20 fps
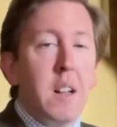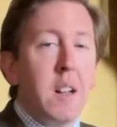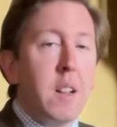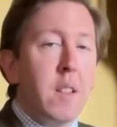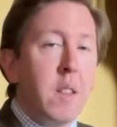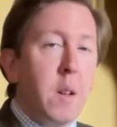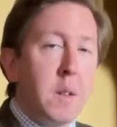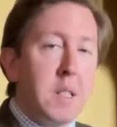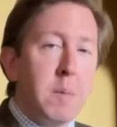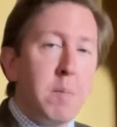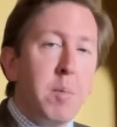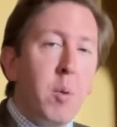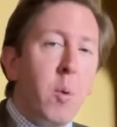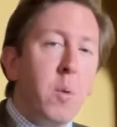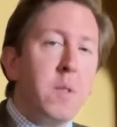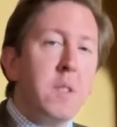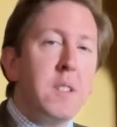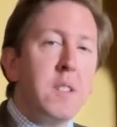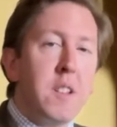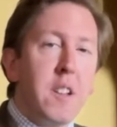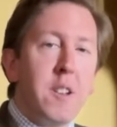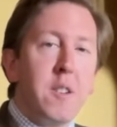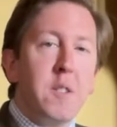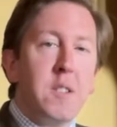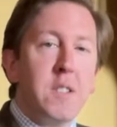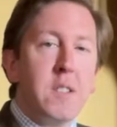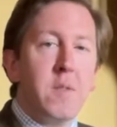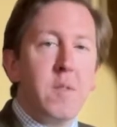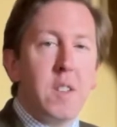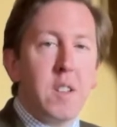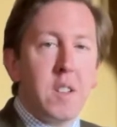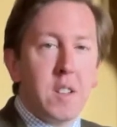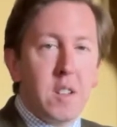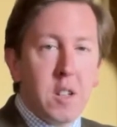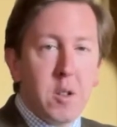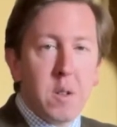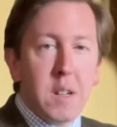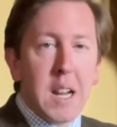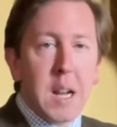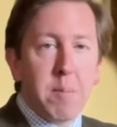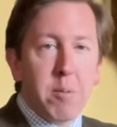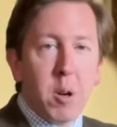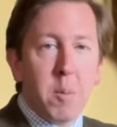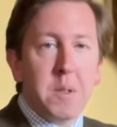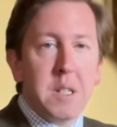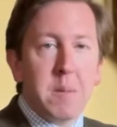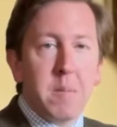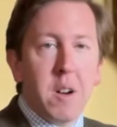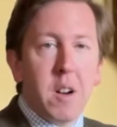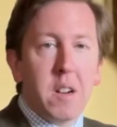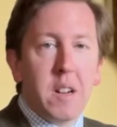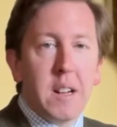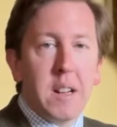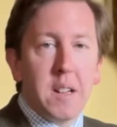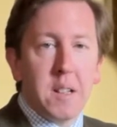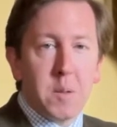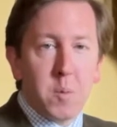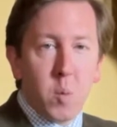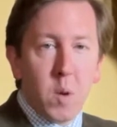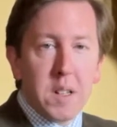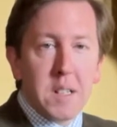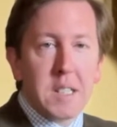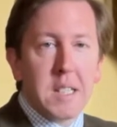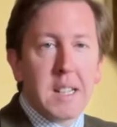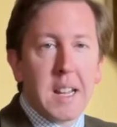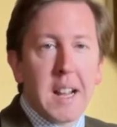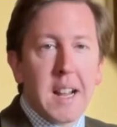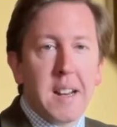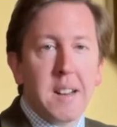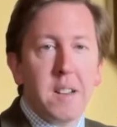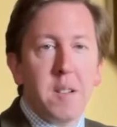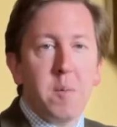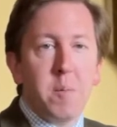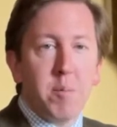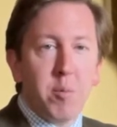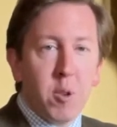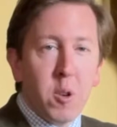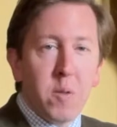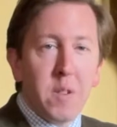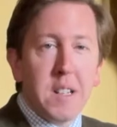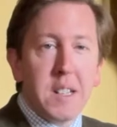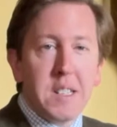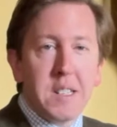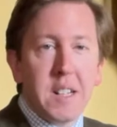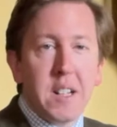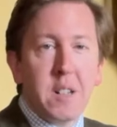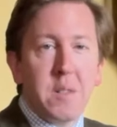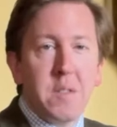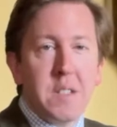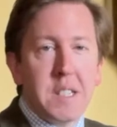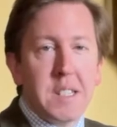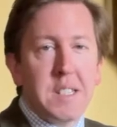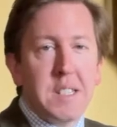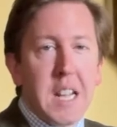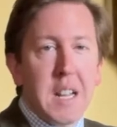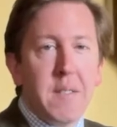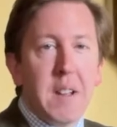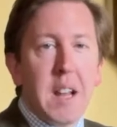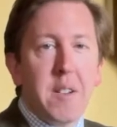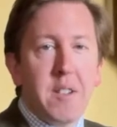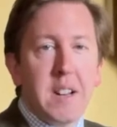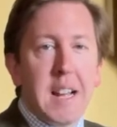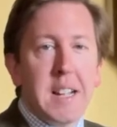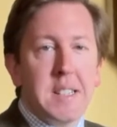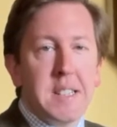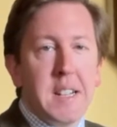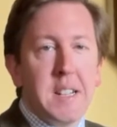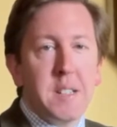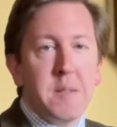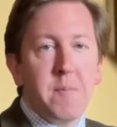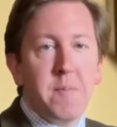though it's important to note that the UK property market has once again proven itself as a safe haven asset.